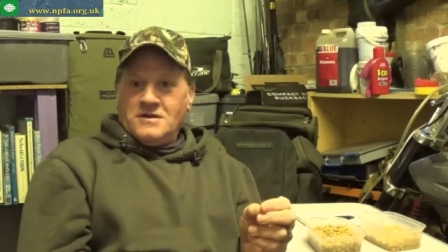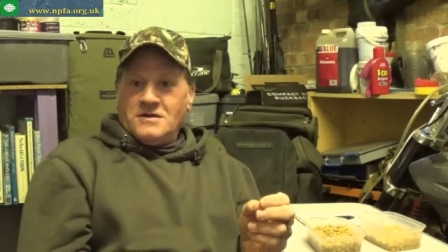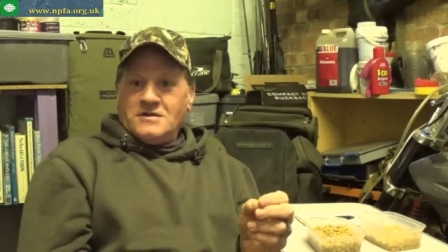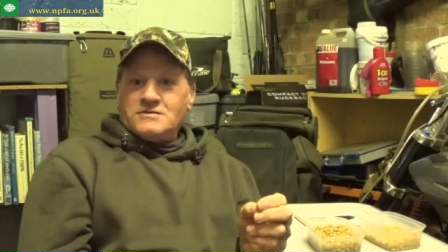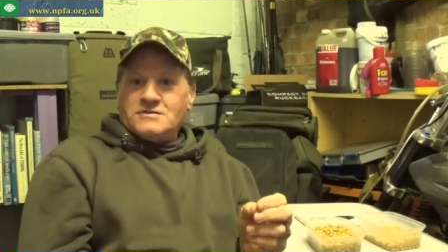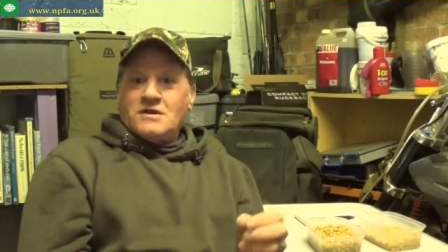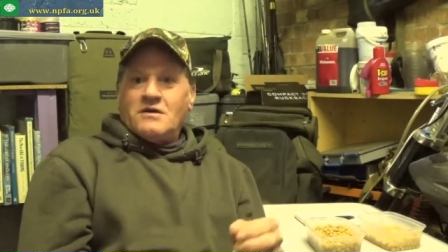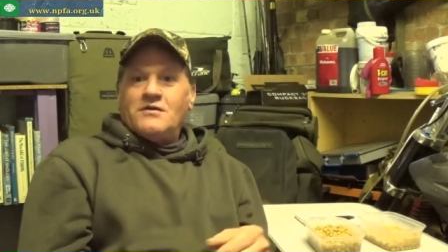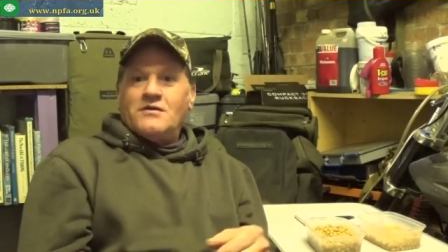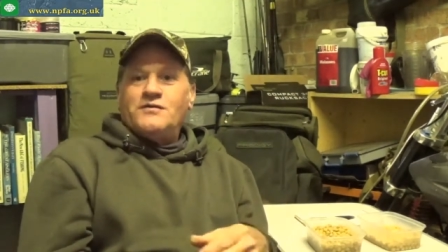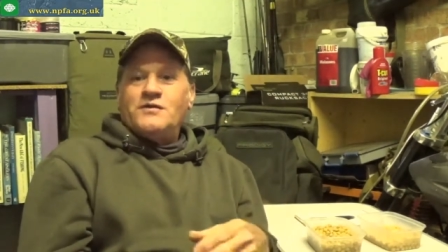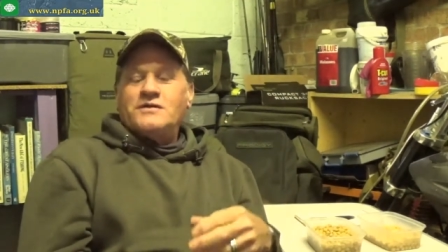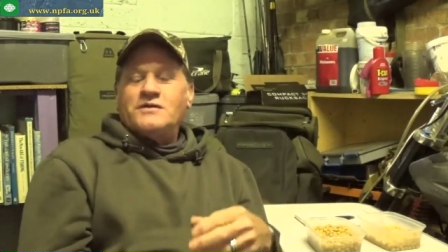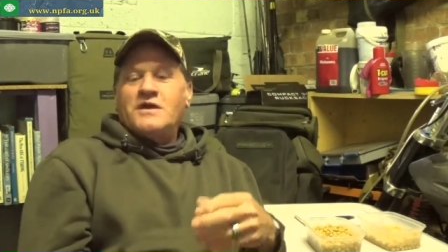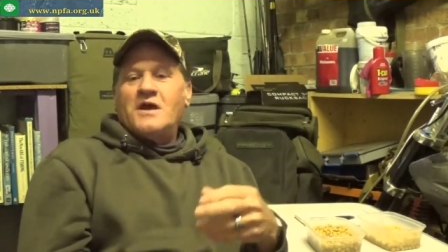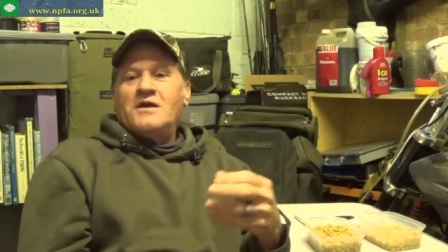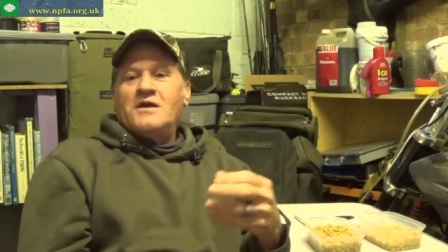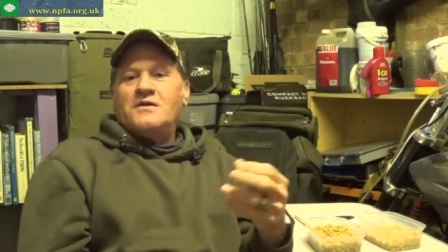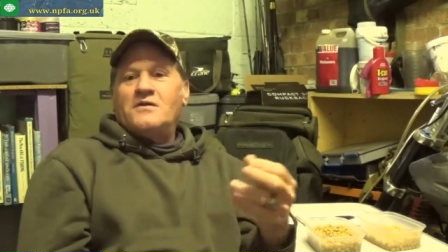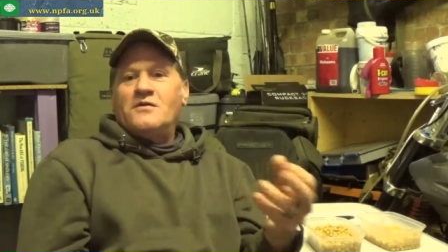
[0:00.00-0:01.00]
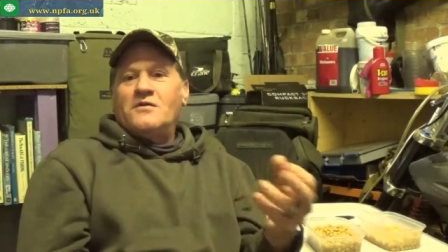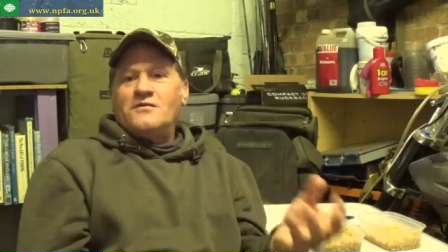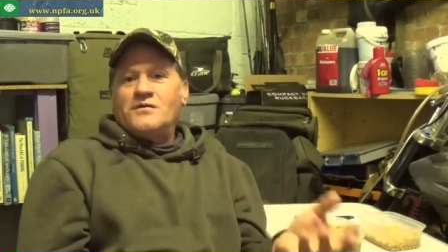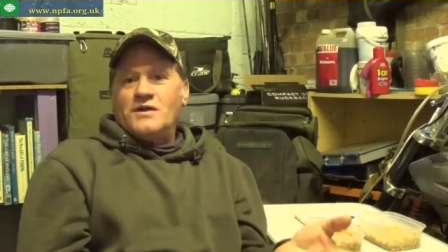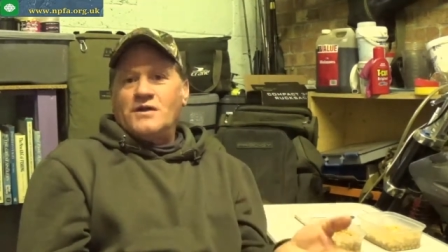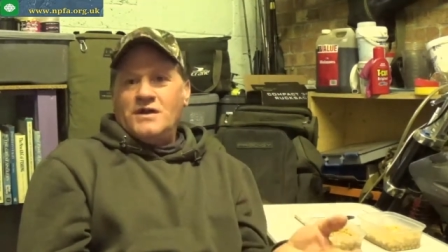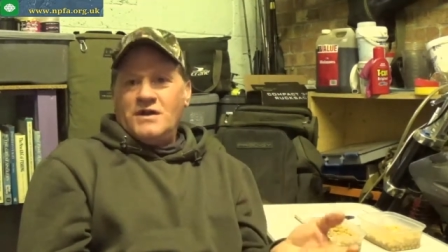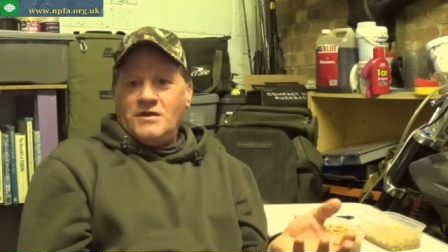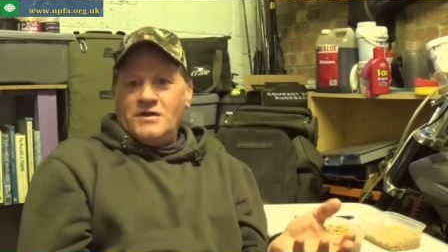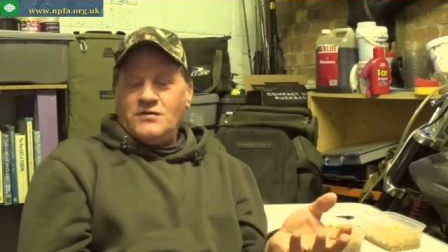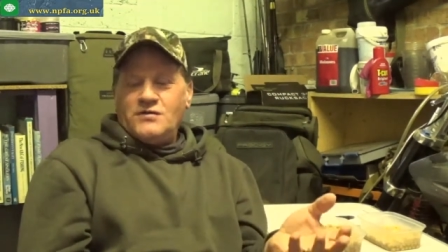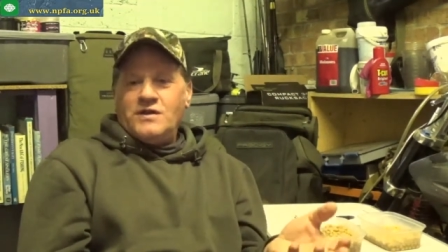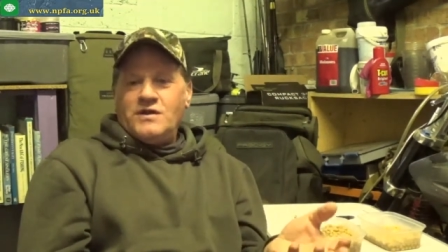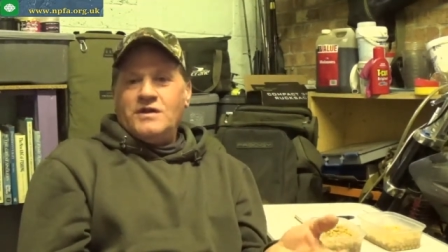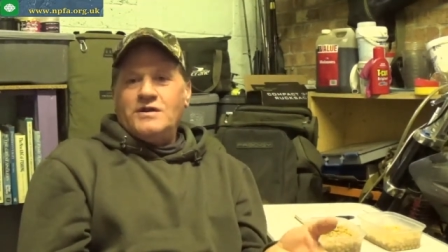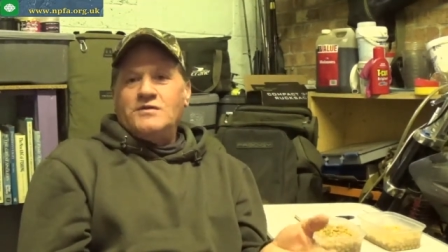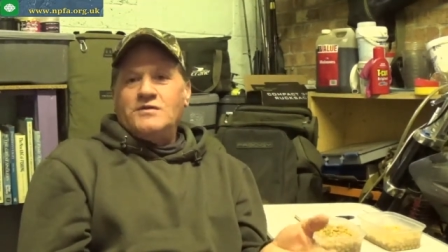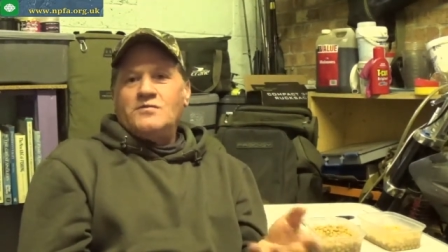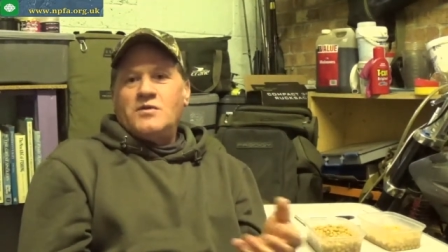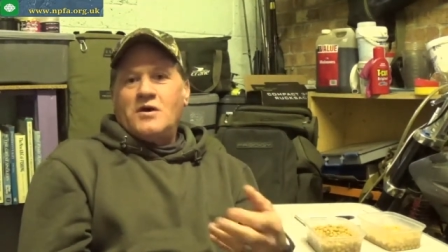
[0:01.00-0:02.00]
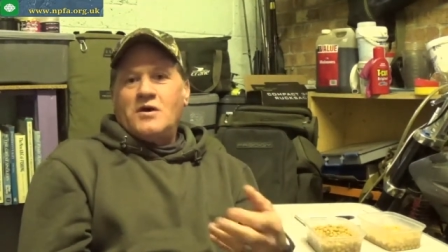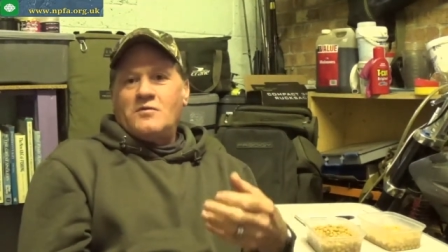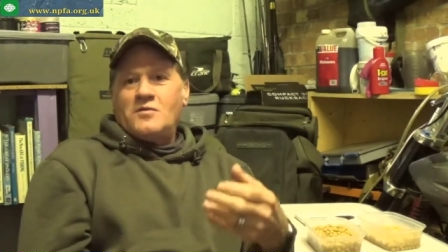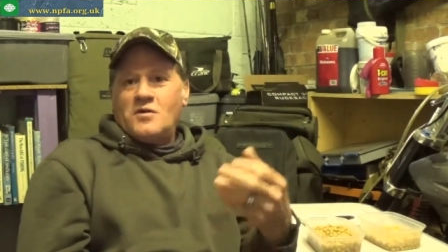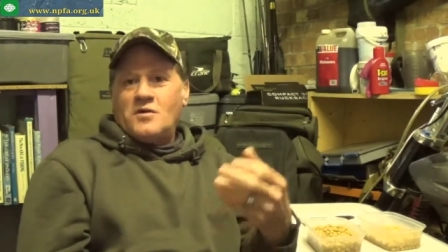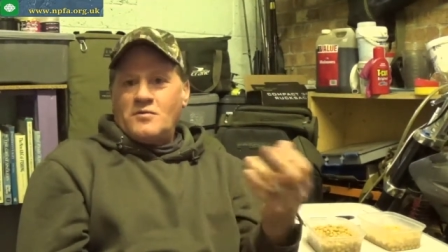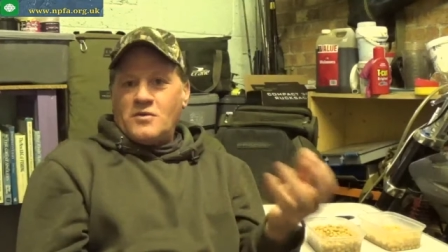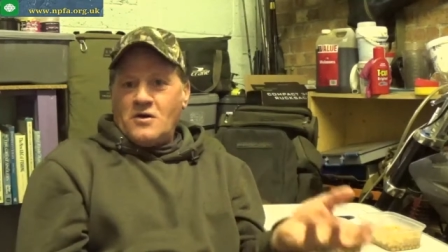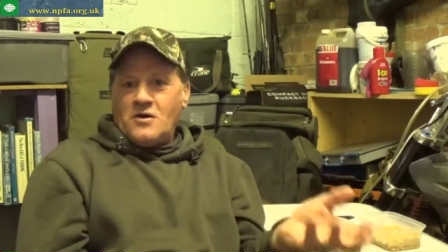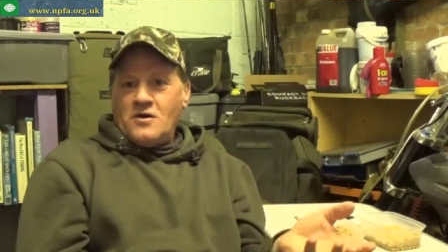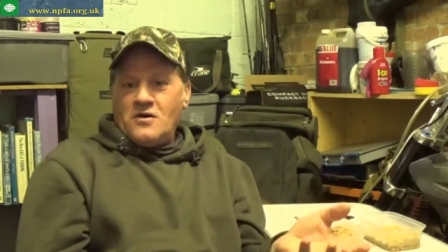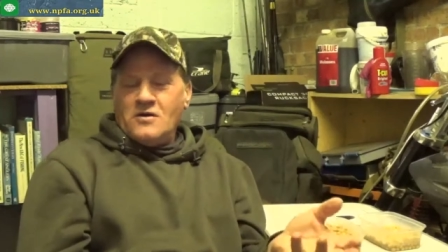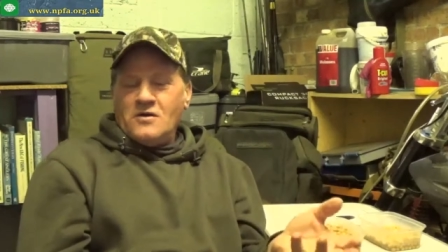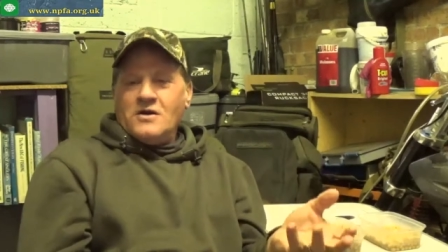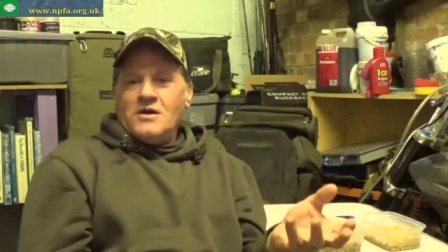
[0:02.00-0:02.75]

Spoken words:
So if you're down there of an evening, blah blah blah,